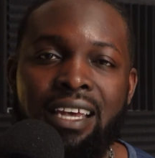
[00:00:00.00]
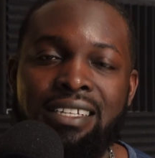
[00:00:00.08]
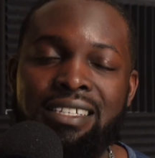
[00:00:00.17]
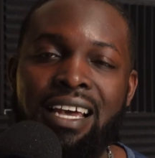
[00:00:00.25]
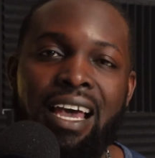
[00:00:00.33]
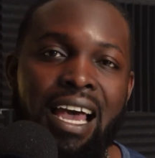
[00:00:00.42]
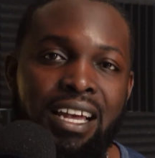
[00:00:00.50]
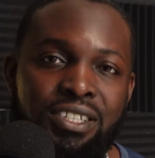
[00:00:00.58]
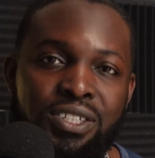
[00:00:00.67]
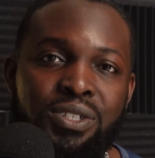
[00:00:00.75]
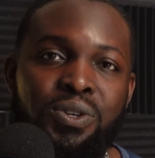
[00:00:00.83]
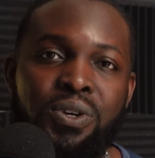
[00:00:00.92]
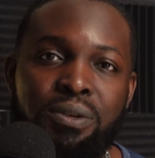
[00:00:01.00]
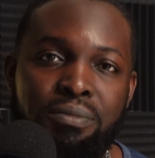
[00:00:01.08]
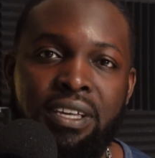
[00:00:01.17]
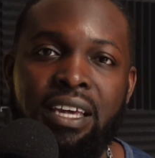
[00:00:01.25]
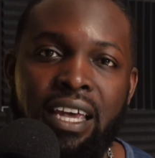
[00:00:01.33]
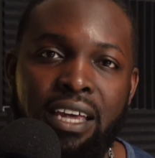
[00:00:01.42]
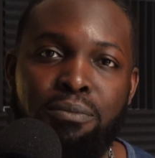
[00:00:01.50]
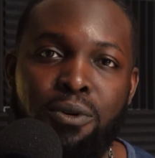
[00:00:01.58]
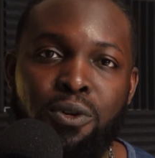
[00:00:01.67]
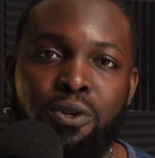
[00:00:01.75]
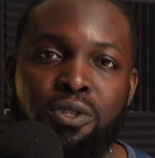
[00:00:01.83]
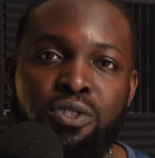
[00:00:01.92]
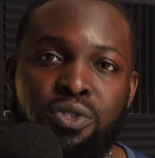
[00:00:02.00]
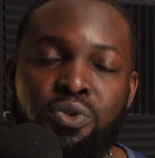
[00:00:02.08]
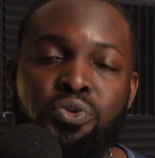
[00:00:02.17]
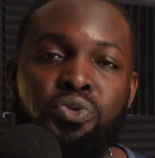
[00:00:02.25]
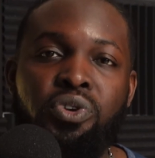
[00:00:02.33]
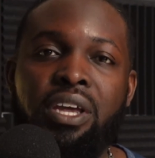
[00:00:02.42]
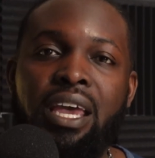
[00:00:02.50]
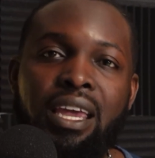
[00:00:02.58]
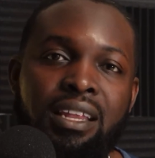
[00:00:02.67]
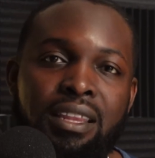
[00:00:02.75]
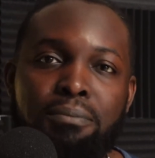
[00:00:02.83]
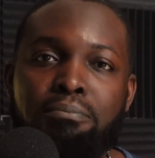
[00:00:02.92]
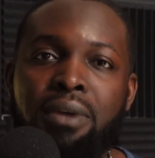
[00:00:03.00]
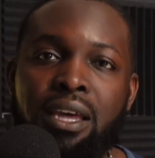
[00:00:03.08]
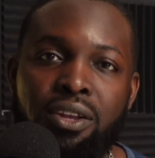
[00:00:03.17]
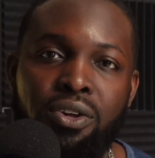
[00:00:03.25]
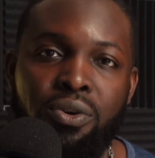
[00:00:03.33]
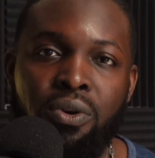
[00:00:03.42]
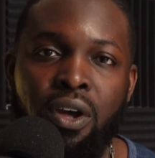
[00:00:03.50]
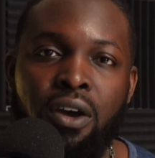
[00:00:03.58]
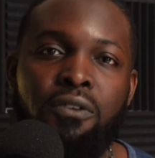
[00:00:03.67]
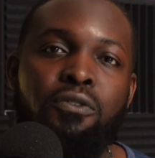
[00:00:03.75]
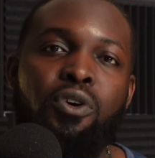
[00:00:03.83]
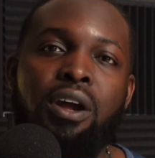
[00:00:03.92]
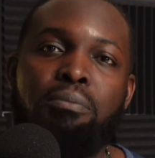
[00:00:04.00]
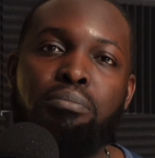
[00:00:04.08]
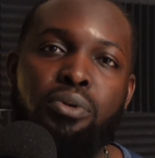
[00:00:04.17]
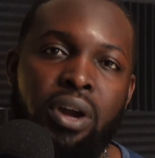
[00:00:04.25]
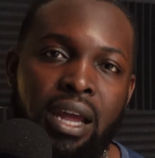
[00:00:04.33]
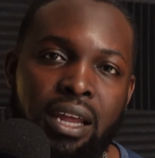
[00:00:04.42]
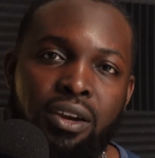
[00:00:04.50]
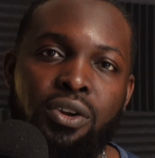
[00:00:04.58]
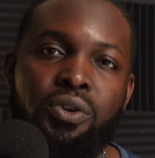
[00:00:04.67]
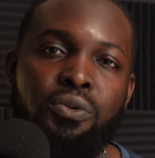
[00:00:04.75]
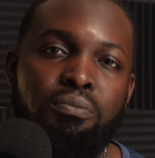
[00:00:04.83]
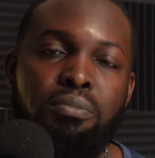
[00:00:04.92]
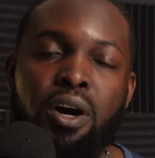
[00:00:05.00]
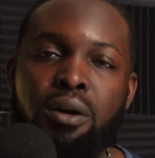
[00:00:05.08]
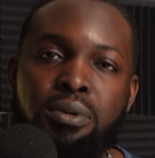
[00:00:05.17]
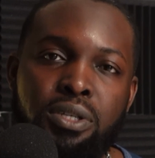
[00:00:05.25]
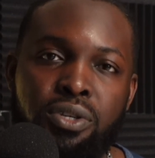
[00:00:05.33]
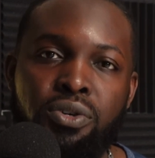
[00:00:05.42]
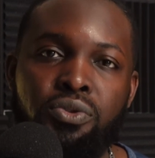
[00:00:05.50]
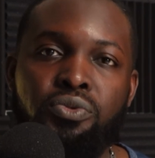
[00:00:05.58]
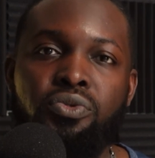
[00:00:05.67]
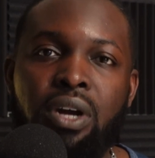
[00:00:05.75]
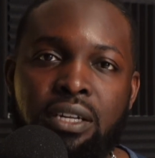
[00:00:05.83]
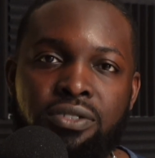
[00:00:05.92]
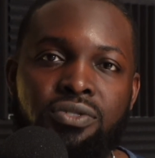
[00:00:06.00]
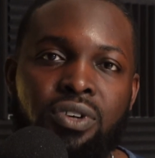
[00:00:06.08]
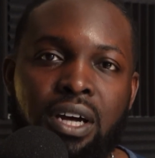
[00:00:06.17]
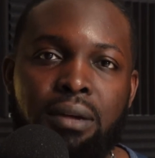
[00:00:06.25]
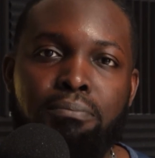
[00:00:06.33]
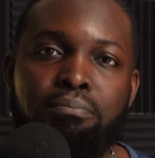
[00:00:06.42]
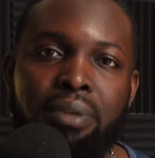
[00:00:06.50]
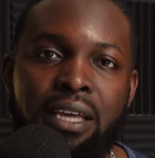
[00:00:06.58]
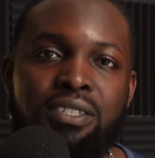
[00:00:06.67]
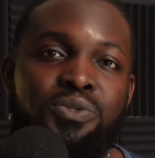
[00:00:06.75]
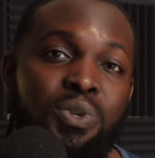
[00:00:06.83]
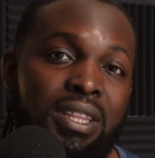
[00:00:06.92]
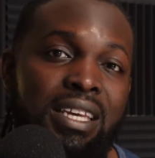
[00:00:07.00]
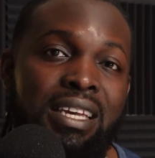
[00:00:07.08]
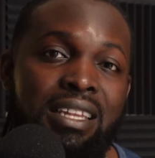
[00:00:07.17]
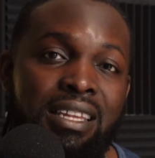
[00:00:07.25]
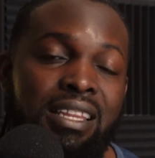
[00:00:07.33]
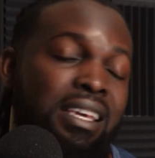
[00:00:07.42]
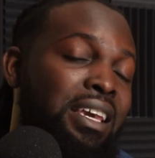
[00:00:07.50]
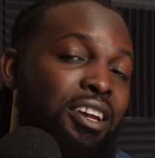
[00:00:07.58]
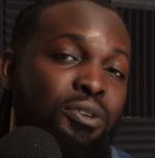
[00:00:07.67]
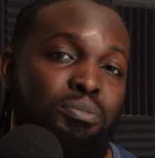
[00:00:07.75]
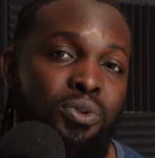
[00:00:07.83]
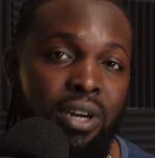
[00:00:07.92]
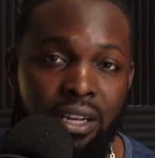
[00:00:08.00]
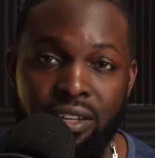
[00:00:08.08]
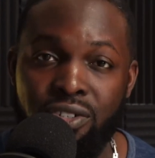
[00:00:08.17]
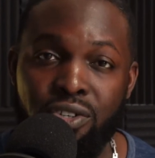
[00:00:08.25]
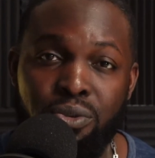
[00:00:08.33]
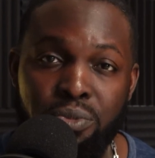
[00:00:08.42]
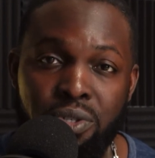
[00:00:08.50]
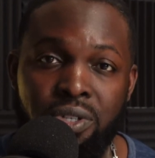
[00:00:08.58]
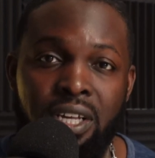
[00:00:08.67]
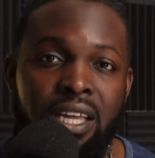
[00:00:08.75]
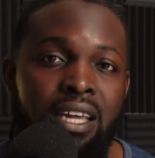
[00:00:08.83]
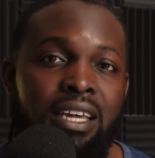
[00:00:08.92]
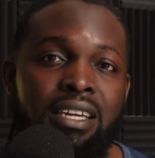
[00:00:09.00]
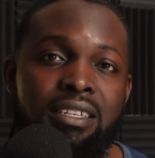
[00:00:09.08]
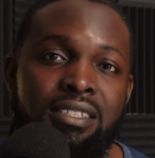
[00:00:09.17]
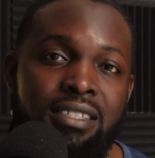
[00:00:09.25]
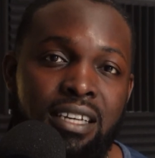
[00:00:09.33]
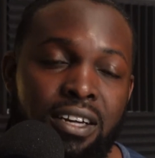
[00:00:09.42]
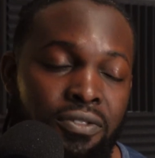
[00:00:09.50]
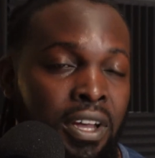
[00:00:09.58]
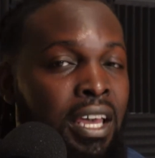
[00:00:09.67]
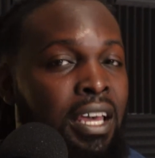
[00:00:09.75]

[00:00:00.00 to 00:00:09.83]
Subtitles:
is actually going to be able to create the menu for a brand new barbecue restaurant based within the airport and the terminal itself.